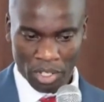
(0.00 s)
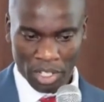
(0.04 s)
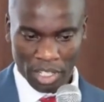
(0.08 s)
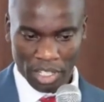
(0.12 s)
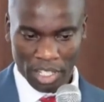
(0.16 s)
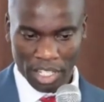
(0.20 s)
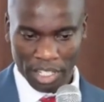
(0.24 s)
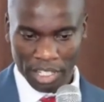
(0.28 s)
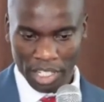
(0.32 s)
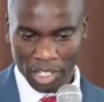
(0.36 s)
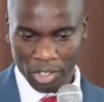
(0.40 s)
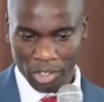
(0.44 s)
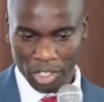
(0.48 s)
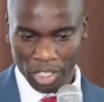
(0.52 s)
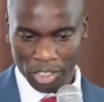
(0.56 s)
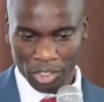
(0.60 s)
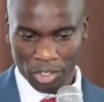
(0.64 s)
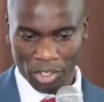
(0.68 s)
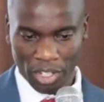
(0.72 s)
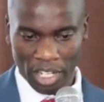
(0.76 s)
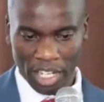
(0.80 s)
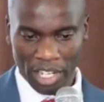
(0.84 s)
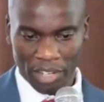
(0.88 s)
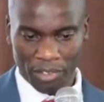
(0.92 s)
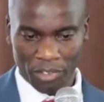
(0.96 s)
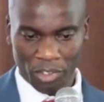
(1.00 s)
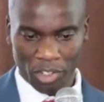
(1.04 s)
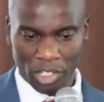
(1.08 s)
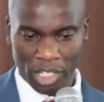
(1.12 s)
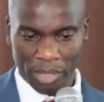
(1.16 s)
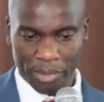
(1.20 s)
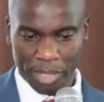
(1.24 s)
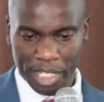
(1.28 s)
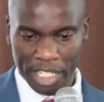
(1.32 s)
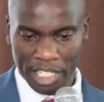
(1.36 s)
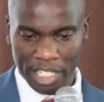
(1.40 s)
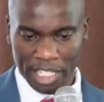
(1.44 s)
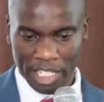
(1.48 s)
Then the education level, the
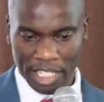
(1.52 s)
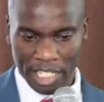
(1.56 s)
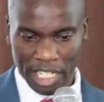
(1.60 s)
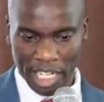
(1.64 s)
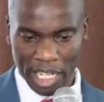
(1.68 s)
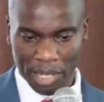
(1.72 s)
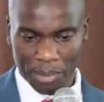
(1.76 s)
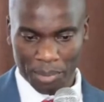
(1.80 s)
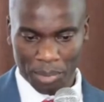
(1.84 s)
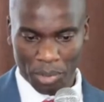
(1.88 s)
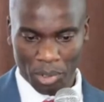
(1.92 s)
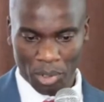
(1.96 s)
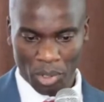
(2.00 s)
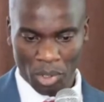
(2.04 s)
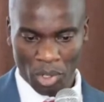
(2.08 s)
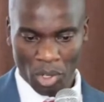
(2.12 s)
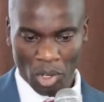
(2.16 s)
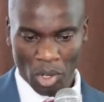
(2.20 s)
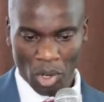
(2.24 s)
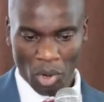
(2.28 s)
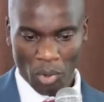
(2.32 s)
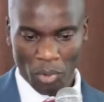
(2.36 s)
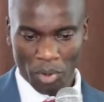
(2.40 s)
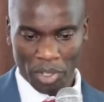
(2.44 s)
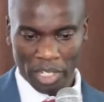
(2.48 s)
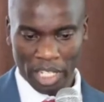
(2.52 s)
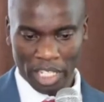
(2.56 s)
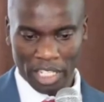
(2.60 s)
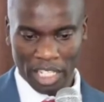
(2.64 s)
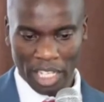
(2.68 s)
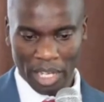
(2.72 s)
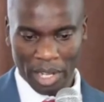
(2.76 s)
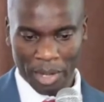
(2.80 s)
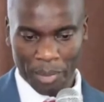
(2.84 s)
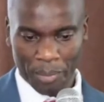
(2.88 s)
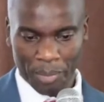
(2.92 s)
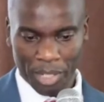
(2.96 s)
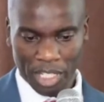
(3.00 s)
business type, whether they
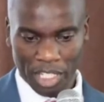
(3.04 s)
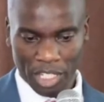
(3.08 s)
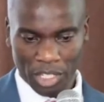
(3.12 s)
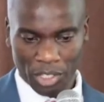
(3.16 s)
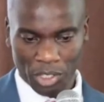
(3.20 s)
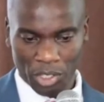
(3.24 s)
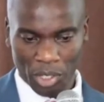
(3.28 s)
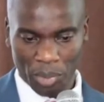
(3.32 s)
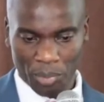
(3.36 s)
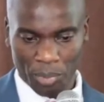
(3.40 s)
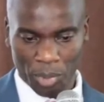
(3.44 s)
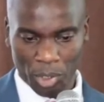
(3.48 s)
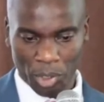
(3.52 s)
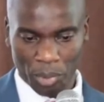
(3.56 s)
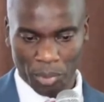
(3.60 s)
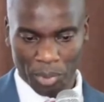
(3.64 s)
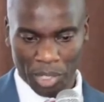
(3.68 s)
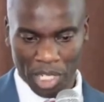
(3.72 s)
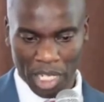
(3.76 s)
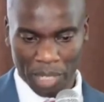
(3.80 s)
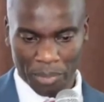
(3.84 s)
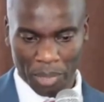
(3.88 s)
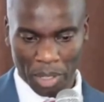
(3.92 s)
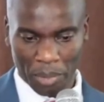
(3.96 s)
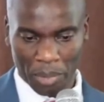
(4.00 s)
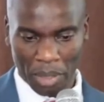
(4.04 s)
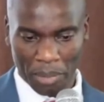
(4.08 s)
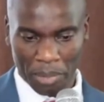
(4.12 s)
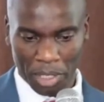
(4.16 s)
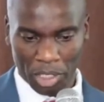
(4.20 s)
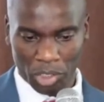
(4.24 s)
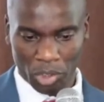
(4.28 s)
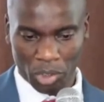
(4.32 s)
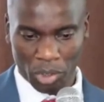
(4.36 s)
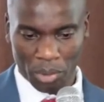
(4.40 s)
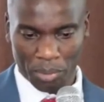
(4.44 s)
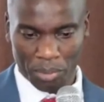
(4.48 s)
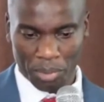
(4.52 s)
are M-Pesa shop, shopkeeper, barber
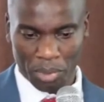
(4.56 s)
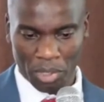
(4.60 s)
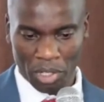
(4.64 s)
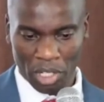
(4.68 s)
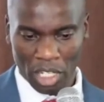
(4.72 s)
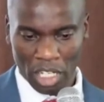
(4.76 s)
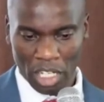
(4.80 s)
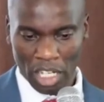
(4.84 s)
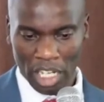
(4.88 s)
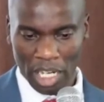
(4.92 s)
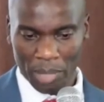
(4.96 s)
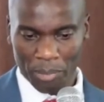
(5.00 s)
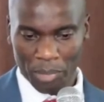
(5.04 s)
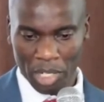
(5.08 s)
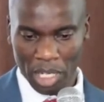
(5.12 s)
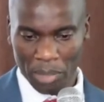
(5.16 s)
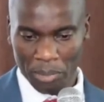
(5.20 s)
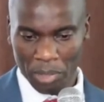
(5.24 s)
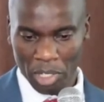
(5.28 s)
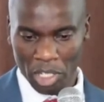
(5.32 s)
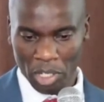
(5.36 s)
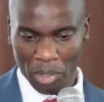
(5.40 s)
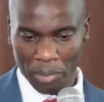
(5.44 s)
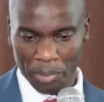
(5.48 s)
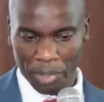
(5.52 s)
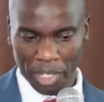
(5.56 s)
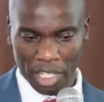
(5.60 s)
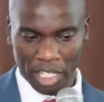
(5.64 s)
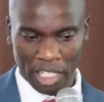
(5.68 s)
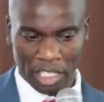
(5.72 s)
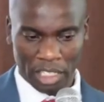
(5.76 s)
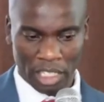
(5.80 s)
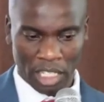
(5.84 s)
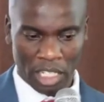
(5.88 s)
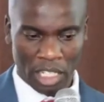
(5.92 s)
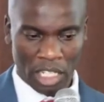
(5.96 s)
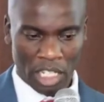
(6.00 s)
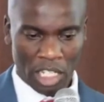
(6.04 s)
shop, and boda
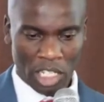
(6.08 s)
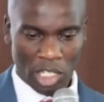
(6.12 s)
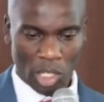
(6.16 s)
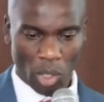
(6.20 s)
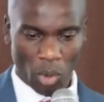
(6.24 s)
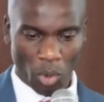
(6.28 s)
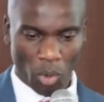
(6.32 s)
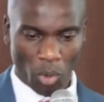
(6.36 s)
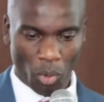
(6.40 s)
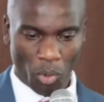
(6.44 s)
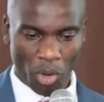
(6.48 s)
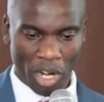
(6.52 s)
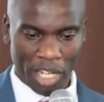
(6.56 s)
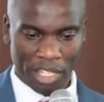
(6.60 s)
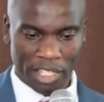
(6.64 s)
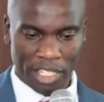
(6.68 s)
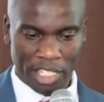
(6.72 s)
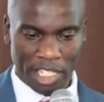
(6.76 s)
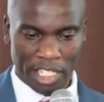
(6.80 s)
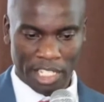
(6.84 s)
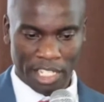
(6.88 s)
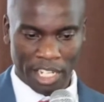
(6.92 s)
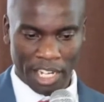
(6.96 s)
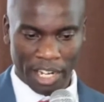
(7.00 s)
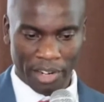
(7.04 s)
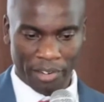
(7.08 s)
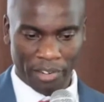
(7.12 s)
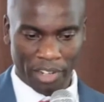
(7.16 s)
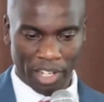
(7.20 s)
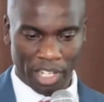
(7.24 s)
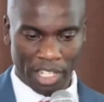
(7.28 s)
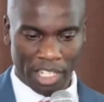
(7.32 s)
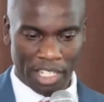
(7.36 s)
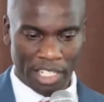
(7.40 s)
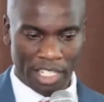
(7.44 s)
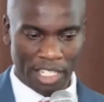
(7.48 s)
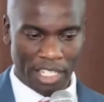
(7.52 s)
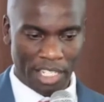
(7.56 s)
operator. So why this
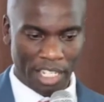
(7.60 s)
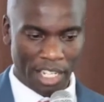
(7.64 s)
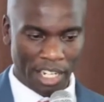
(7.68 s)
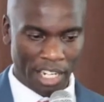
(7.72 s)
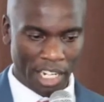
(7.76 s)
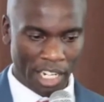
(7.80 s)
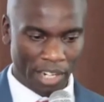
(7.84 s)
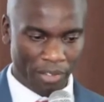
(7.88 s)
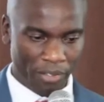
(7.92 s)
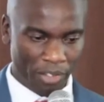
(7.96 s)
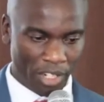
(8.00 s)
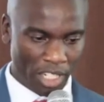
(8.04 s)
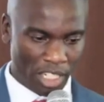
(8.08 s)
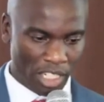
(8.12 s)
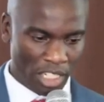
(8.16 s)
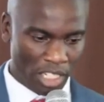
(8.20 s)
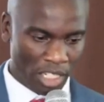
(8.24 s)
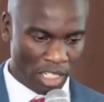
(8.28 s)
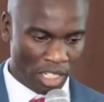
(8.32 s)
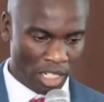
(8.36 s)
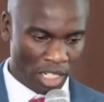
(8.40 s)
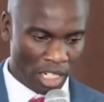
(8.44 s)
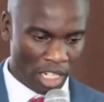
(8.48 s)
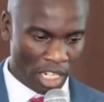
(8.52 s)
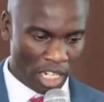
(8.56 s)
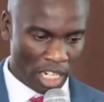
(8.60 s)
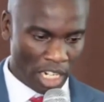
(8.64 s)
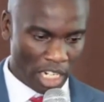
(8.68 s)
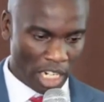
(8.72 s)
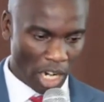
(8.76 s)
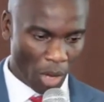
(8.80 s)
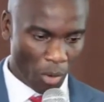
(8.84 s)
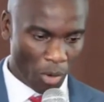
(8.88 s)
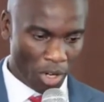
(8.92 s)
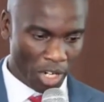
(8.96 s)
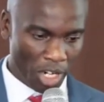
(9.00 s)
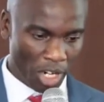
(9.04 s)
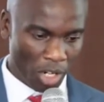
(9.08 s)
is relevant,
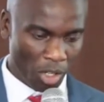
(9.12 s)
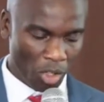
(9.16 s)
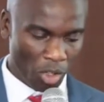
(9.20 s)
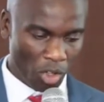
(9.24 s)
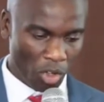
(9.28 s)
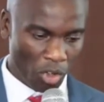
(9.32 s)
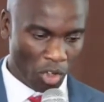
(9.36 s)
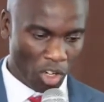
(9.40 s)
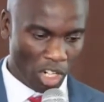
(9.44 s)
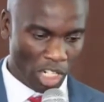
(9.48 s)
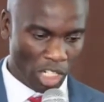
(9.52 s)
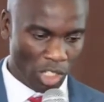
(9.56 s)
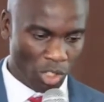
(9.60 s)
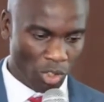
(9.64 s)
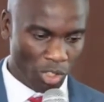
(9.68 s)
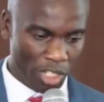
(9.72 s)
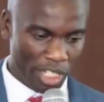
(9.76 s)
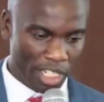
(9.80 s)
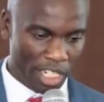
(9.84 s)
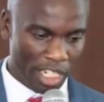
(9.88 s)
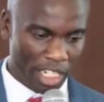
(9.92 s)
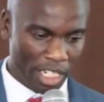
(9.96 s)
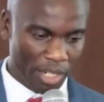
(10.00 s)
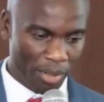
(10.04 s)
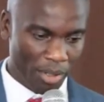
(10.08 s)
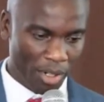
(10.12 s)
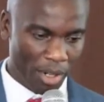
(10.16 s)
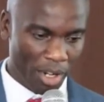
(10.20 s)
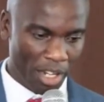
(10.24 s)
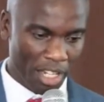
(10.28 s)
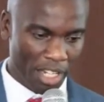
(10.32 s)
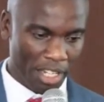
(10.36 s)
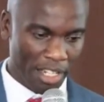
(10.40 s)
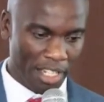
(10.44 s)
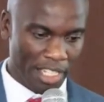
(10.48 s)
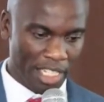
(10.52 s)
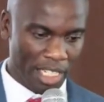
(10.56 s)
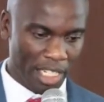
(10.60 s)
now when you're going to send
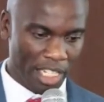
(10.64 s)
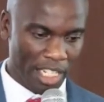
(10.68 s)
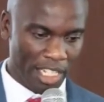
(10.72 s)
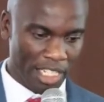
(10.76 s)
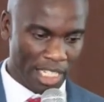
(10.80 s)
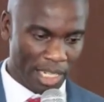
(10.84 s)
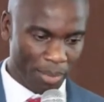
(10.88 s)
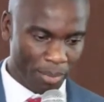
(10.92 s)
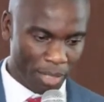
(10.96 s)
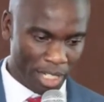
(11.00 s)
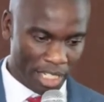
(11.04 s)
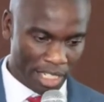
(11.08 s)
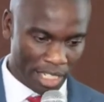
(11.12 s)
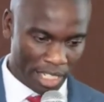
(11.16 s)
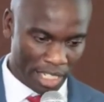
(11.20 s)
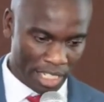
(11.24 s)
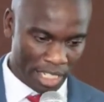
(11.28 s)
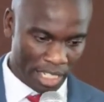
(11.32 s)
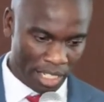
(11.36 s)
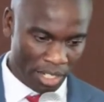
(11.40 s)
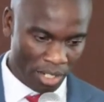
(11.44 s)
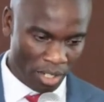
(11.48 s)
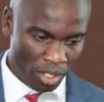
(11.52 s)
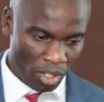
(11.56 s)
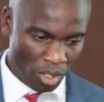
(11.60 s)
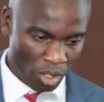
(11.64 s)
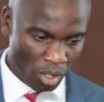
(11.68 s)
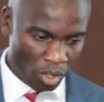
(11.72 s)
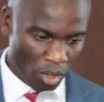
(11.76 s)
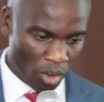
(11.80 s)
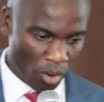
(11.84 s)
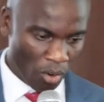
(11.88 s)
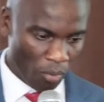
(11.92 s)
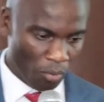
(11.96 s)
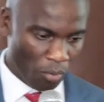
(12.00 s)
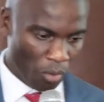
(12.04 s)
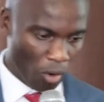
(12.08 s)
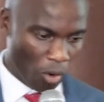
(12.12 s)
SMSs,
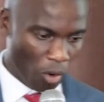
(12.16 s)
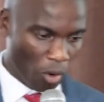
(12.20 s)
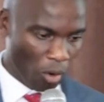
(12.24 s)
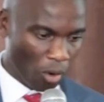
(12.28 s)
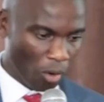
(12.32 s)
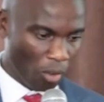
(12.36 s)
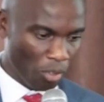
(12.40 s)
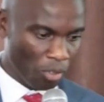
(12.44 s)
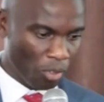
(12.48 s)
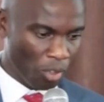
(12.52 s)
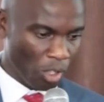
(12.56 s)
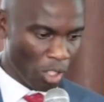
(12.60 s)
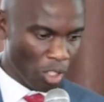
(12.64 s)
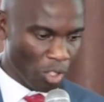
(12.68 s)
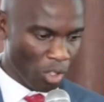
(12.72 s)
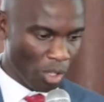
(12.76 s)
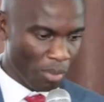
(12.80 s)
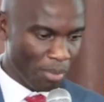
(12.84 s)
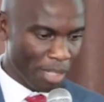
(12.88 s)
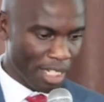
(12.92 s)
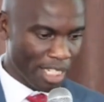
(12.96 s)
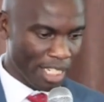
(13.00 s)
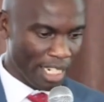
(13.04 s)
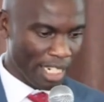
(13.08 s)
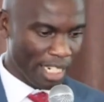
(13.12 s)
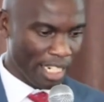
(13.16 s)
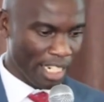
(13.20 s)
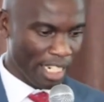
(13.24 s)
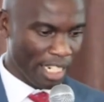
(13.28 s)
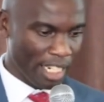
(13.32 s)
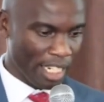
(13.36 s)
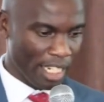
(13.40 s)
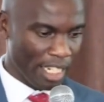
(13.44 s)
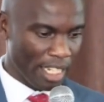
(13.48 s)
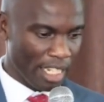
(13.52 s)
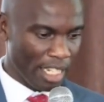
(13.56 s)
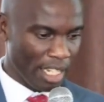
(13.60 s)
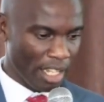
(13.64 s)
for those who will be sending
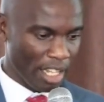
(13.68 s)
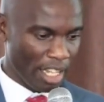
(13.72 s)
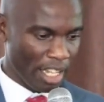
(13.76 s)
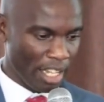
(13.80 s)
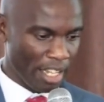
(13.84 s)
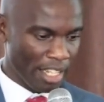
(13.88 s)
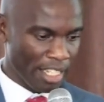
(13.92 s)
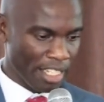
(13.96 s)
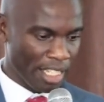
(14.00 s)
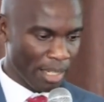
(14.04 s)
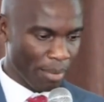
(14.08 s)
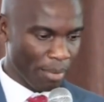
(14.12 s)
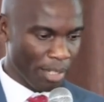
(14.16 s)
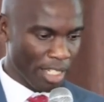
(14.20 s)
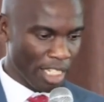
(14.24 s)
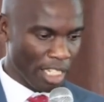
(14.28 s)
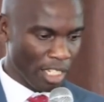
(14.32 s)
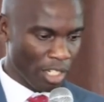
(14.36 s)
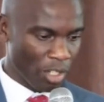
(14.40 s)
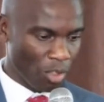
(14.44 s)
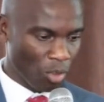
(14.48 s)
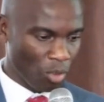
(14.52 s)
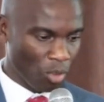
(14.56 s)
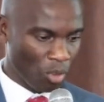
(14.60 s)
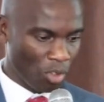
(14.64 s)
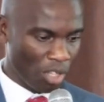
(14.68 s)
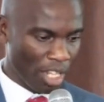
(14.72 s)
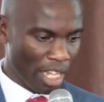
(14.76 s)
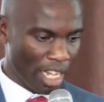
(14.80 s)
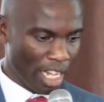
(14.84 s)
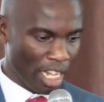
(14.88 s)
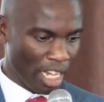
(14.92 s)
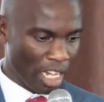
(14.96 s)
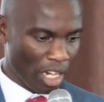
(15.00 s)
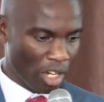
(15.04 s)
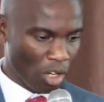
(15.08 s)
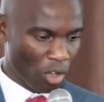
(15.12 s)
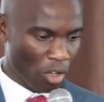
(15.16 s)
SMSs to
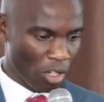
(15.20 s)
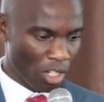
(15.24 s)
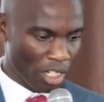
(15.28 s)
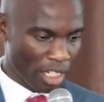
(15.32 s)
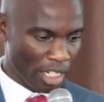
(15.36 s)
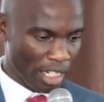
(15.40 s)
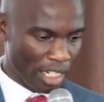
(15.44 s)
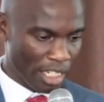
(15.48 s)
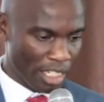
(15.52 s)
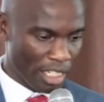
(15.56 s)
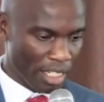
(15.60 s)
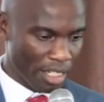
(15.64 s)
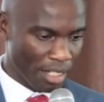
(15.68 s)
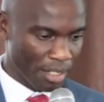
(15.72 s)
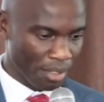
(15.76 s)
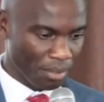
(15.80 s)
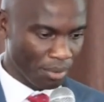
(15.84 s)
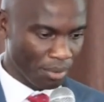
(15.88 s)
their contacts,